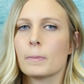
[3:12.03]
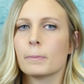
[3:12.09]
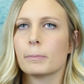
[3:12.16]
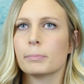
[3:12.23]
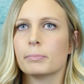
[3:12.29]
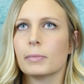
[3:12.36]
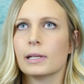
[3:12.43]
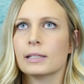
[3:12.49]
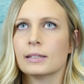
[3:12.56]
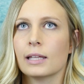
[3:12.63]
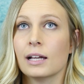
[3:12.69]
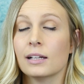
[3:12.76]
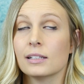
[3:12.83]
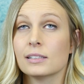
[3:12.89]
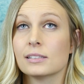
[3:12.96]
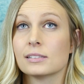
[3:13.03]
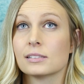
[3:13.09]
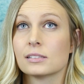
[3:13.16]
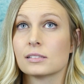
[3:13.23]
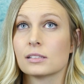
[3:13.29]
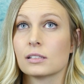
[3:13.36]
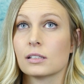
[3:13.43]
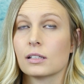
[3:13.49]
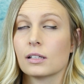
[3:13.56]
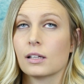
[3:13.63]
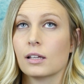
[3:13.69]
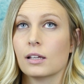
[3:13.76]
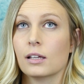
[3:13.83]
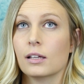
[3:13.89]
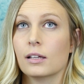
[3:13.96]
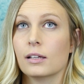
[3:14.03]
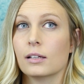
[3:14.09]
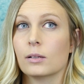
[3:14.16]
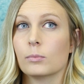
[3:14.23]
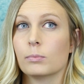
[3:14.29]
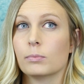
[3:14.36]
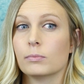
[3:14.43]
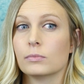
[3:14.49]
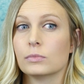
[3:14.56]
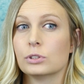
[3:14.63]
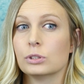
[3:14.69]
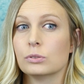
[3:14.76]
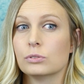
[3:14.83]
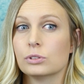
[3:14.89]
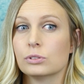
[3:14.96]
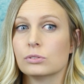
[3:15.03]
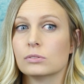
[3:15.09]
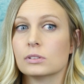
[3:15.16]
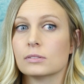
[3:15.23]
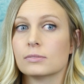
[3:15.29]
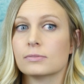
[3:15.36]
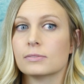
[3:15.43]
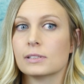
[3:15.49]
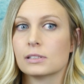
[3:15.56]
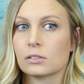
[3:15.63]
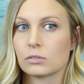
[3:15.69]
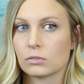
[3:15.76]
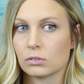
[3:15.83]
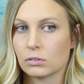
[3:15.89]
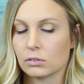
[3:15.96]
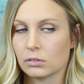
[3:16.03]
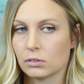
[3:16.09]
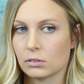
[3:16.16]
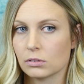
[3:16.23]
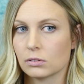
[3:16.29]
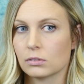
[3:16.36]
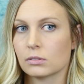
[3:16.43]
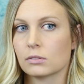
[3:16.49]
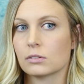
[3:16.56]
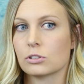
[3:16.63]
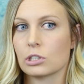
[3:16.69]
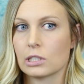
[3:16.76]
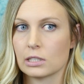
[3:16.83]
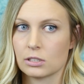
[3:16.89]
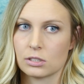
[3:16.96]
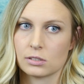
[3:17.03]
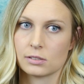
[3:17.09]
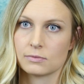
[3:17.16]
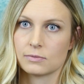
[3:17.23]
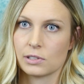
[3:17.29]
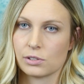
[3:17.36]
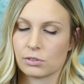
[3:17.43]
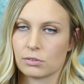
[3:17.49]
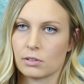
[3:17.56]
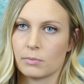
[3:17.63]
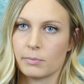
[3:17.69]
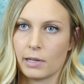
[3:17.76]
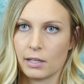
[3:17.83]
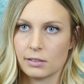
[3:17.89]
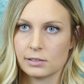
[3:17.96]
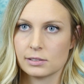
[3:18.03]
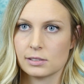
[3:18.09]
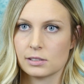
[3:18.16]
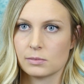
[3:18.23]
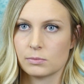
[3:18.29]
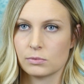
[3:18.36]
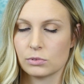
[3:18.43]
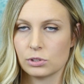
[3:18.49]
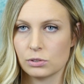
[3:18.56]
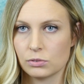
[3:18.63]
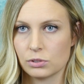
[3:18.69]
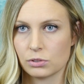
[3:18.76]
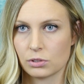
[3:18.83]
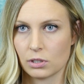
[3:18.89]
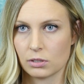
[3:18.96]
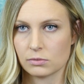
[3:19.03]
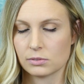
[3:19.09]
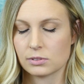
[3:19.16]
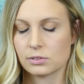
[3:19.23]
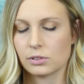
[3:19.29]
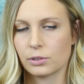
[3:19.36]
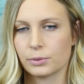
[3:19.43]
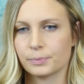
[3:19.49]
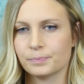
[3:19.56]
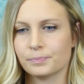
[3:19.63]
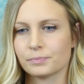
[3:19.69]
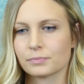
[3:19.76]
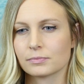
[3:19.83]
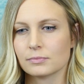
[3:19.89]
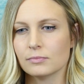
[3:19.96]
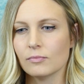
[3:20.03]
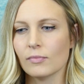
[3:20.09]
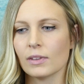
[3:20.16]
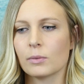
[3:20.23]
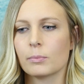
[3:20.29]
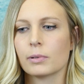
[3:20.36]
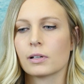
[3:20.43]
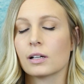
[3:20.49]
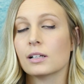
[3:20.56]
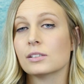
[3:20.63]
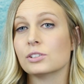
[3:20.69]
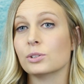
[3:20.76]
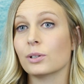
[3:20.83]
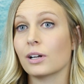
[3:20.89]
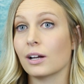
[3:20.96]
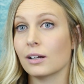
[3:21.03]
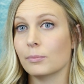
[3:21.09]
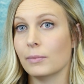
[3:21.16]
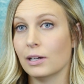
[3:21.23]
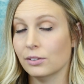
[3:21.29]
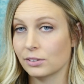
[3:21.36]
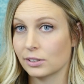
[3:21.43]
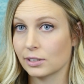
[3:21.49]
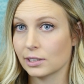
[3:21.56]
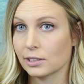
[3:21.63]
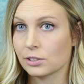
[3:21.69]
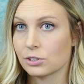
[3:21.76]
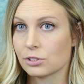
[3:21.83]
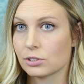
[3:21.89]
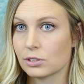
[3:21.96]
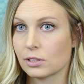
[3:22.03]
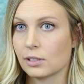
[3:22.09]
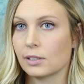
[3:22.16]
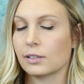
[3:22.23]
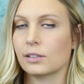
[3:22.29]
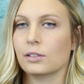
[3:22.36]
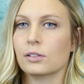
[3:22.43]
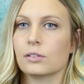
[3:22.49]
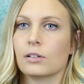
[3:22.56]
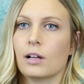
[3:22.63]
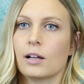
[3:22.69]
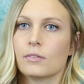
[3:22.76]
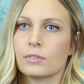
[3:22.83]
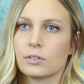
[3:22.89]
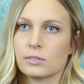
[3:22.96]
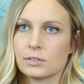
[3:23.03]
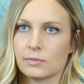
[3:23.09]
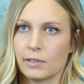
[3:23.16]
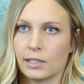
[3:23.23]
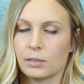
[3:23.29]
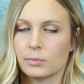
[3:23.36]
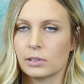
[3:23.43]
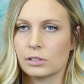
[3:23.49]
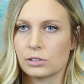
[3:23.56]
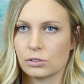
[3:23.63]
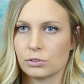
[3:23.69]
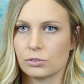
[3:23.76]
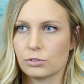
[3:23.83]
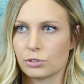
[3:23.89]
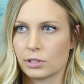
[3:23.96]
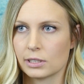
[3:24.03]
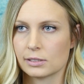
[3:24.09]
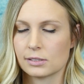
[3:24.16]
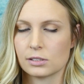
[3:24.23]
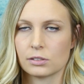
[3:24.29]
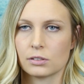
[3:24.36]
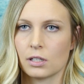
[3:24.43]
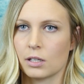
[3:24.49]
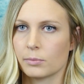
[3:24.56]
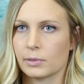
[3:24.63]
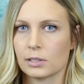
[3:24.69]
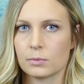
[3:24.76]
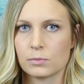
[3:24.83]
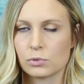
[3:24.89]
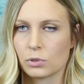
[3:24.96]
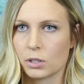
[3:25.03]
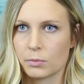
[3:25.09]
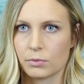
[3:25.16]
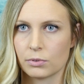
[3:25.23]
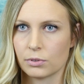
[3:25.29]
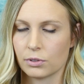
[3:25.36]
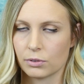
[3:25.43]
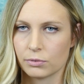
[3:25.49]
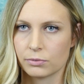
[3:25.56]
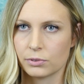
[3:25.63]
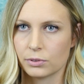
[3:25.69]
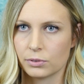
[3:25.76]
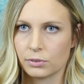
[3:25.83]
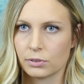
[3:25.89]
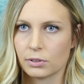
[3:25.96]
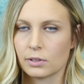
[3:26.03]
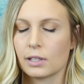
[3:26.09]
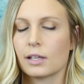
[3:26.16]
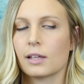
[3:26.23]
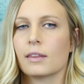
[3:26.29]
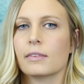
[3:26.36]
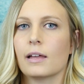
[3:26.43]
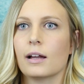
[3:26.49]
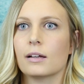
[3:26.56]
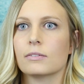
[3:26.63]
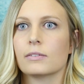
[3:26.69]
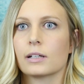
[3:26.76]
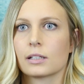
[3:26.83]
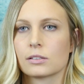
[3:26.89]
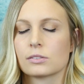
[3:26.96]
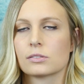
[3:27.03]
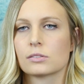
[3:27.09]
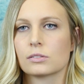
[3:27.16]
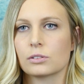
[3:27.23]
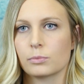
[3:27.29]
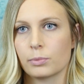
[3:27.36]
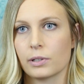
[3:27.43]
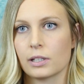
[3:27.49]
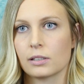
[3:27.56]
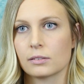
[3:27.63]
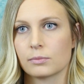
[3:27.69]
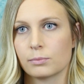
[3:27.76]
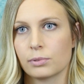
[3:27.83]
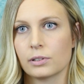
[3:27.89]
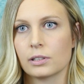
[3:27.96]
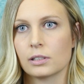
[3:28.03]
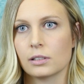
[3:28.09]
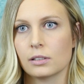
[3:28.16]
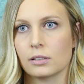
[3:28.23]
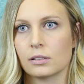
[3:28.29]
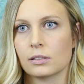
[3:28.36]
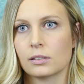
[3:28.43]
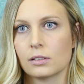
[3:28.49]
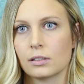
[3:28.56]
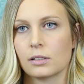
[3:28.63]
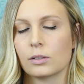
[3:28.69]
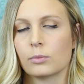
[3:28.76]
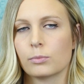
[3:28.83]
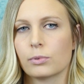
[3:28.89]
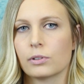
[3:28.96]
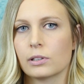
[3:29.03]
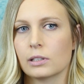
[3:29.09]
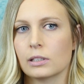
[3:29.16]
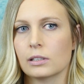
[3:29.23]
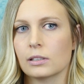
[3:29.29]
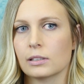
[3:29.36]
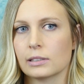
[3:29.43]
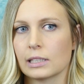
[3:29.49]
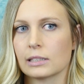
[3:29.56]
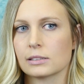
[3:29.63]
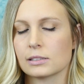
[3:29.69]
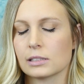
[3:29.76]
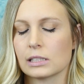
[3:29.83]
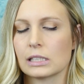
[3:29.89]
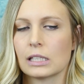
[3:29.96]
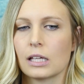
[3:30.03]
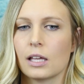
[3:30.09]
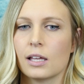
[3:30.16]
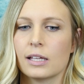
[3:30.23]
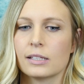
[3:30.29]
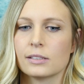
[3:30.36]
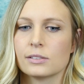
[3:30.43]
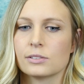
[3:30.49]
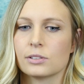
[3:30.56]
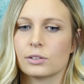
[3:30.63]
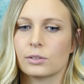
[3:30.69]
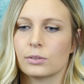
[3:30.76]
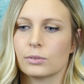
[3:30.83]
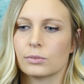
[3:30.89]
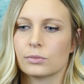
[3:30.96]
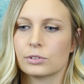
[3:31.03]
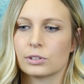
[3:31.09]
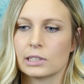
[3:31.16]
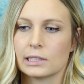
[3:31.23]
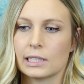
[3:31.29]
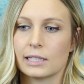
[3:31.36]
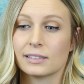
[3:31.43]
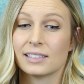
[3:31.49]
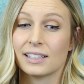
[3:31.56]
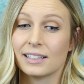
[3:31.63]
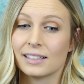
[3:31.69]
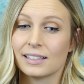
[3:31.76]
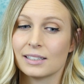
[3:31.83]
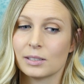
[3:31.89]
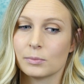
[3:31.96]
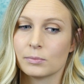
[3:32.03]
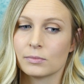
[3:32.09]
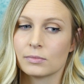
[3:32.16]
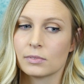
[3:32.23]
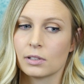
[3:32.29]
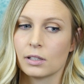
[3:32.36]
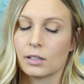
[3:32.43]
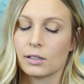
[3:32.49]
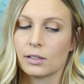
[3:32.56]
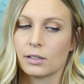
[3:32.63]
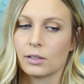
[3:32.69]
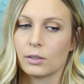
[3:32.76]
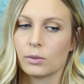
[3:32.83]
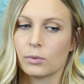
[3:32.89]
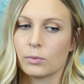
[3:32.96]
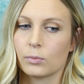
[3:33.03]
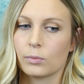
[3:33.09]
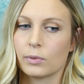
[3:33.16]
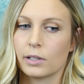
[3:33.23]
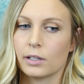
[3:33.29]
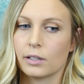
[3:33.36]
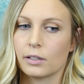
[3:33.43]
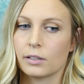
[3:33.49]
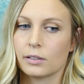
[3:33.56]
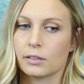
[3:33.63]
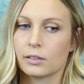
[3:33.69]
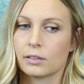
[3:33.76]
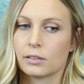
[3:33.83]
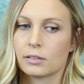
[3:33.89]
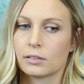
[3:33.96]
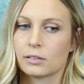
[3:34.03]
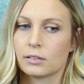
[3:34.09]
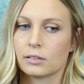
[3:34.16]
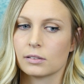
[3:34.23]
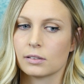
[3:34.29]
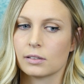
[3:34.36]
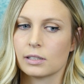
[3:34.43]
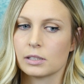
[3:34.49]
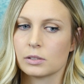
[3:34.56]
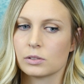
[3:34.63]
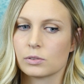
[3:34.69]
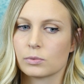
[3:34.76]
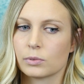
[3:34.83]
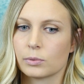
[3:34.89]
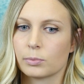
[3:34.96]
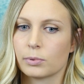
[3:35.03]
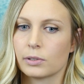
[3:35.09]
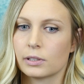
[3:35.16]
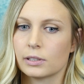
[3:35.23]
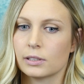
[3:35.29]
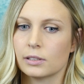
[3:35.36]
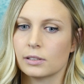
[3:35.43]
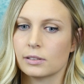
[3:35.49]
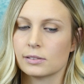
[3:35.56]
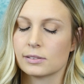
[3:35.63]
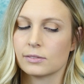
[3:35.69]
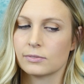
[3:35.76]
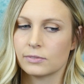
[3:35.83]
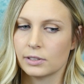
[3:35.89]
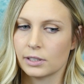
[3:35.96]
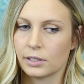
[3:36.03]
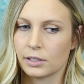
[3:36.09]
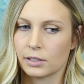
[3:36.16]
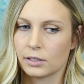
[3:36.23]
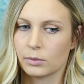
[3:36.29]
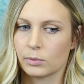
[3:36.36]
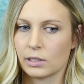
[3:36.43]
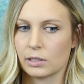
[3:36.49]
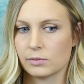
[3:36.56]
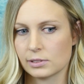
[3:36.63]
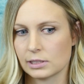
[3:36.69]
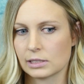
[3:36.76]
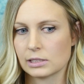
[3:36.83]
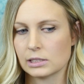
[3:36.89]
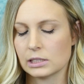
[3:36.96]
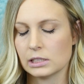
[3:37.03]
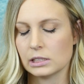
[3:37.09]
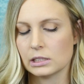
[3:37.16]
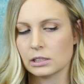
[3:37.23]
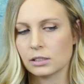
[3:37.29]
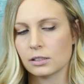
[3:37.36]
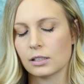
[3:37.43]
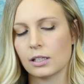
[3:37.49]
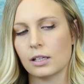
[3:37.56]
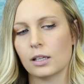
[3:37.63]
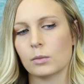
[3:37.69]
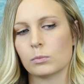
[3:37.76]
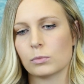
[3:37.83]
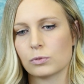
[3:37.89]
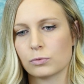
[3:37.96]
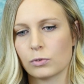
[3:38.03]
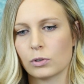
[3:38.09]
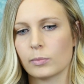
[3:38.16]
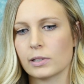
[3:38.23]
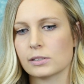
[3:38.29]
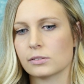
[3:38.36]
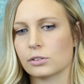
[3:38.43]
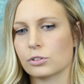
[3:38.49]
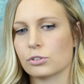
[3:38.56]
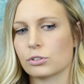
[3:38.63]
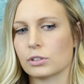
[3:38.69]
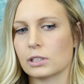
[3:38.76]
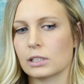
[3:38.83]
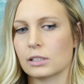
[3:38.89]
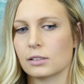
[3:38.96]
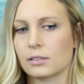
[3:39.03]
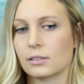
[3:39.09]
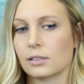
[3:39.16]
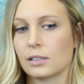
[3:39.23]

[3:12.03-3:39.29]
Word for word: and that is due to the physical changes and physical imbalances due to Crohn's. So, because you're malnourished, you do not have those vitamins and nutrients, they're not being absorbed through your food, that affects your brain pretty, pretty intensely. So during that time where things were pretty severe when I was 16, before my surgery,